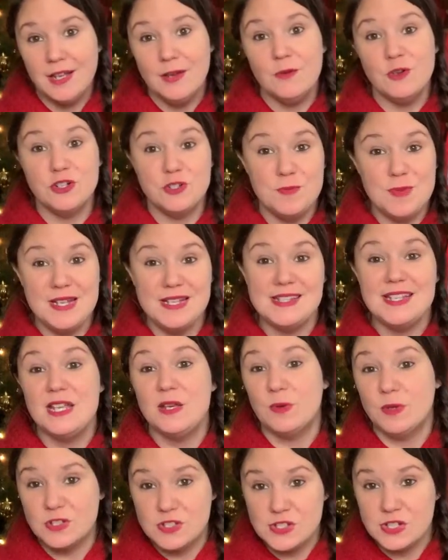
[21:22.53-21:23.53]
Which means
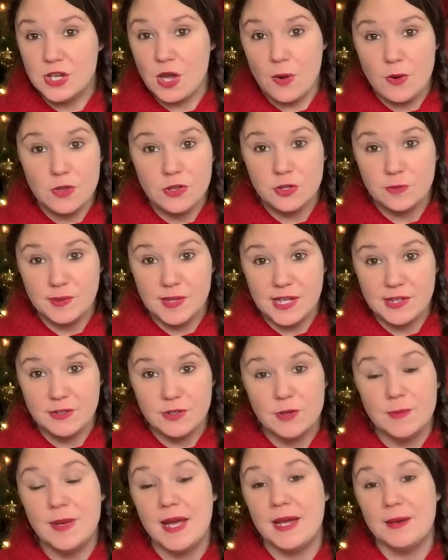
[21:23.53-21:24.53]
he wants to go in their
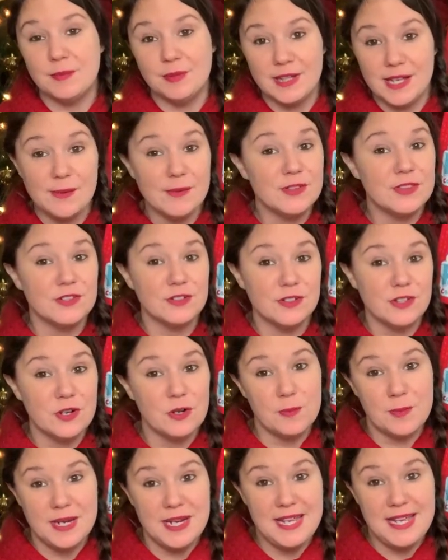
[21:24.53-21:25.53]
playroom and play with their
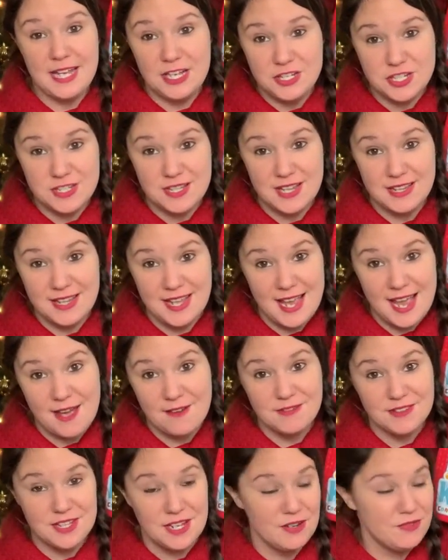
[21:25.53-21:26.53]
little mini kitchen that they
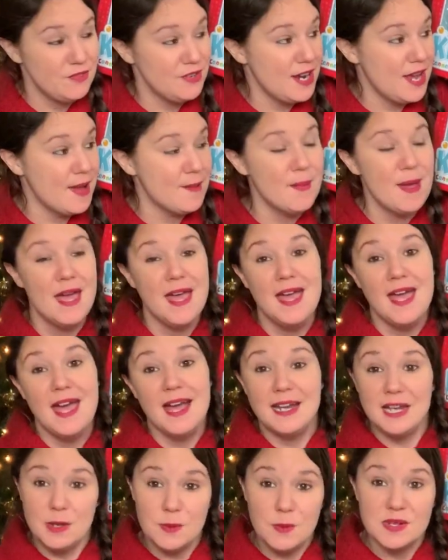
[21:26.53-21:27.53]
have in there for him,
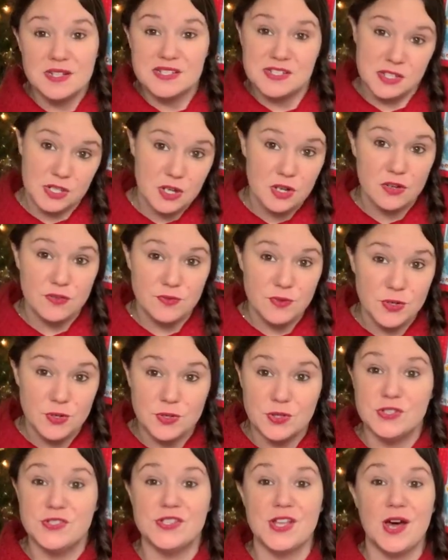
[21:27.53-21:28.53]
and he wants to cook
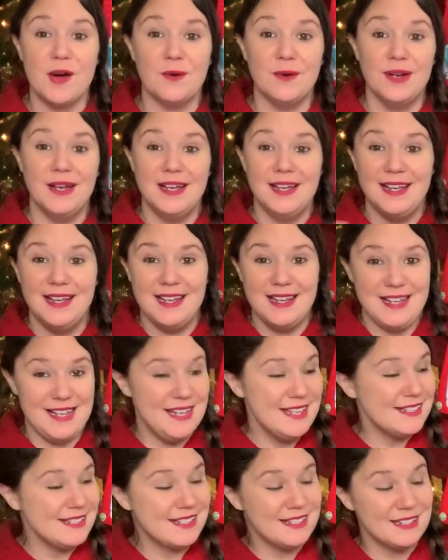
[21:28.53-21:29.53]
food. So
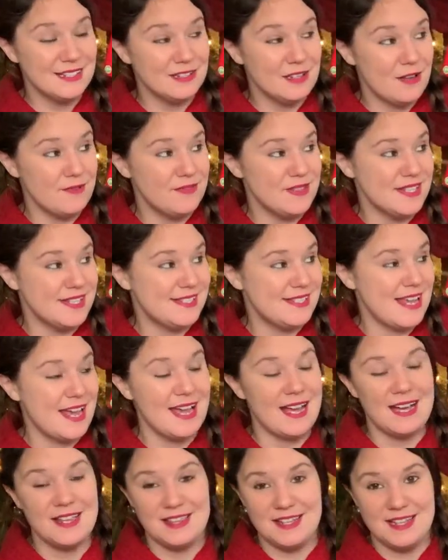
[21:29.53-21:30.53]
he's gonna love this
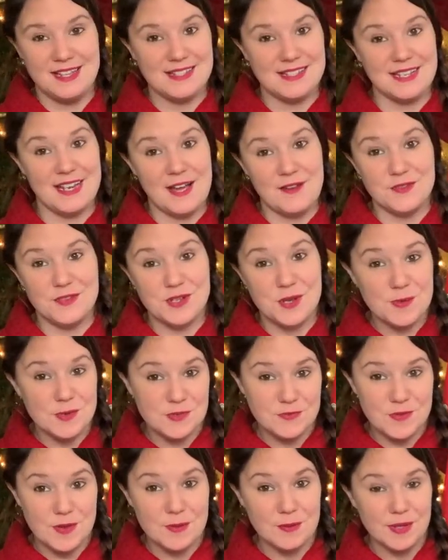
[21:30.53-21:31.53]
set. I think he's gonna have so
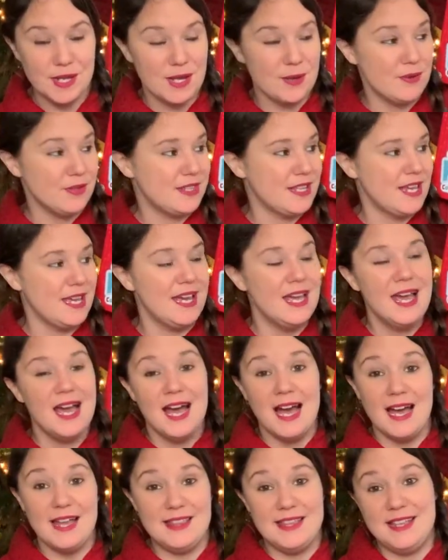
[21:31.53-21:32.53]
much fun playing with it.
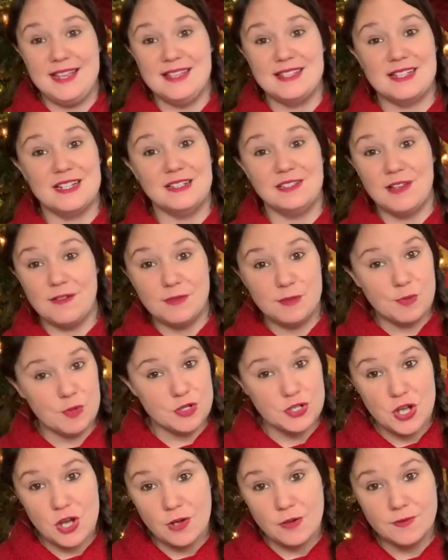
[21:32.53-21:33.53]
I think he's gonna love to
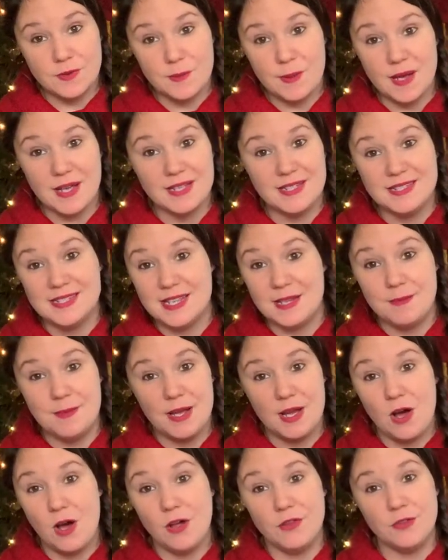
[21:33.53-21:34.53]
push all of the buttons and
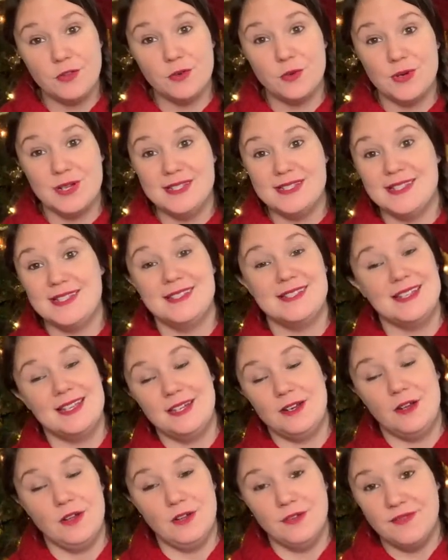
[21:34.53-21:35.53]
make all the noises
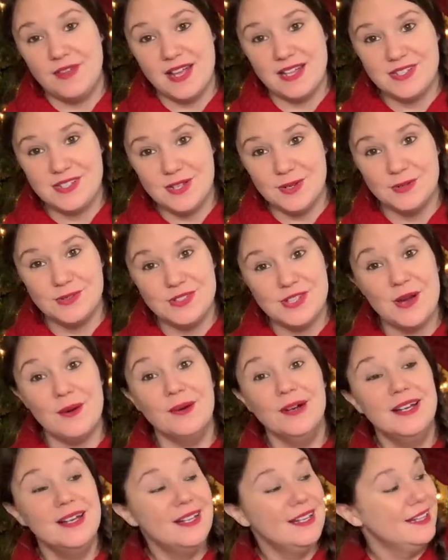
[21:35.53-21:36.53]
and all of that too.
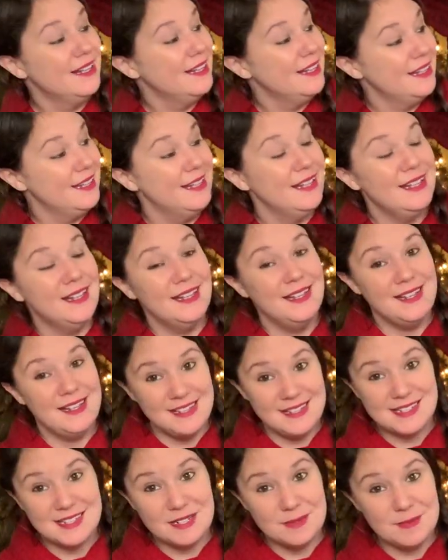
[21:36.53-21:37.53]
So
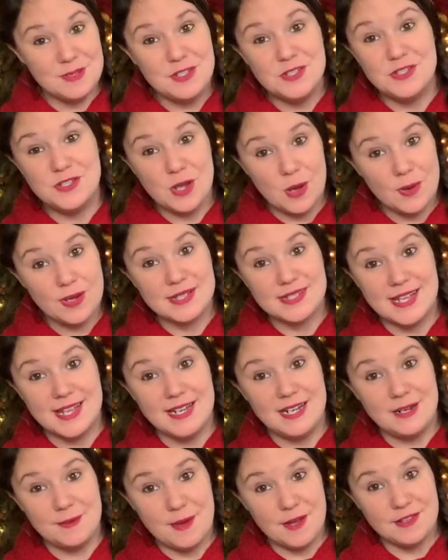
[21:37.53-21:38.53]
he's gonna be so
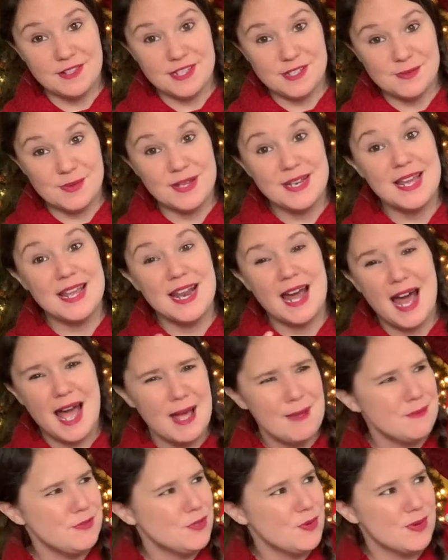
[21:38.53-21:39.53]
excited about this one, and
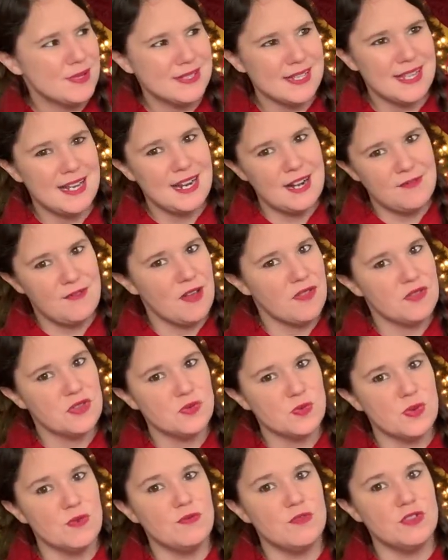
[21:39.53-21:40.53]
I'm so excited I found
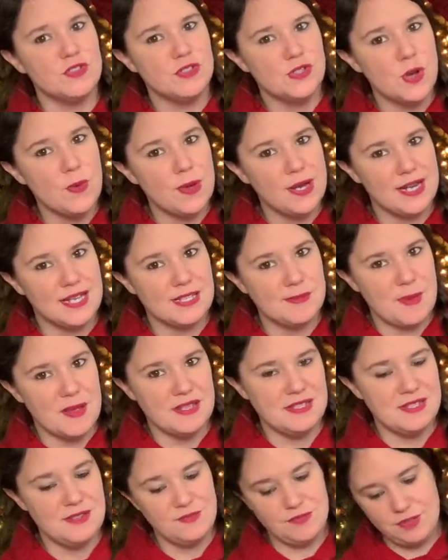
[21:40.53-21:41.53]
this one for so
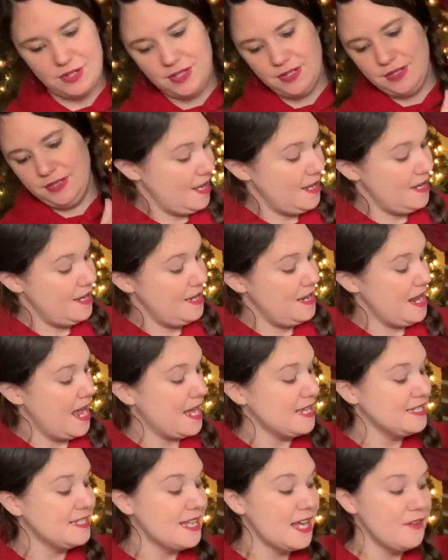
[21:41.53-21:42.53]
inexpensive.
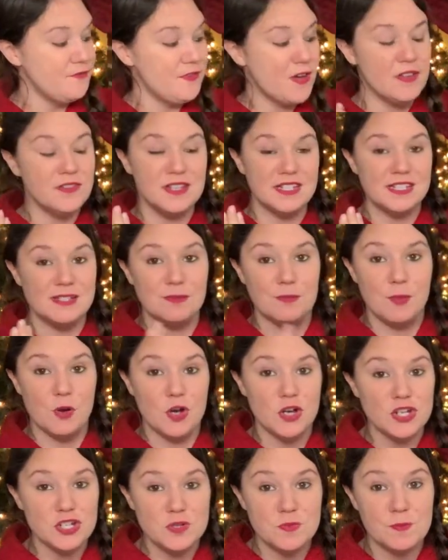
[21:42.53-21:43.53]
Next, I found this
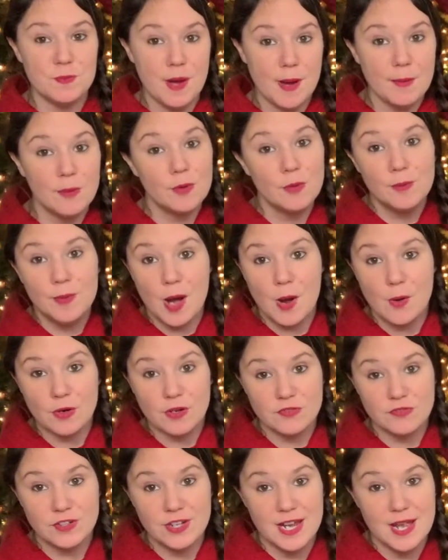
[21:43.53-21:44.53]
push bubble
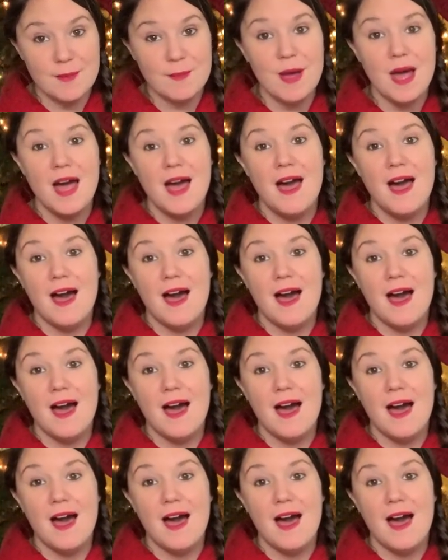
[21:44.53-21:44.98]
mower for him.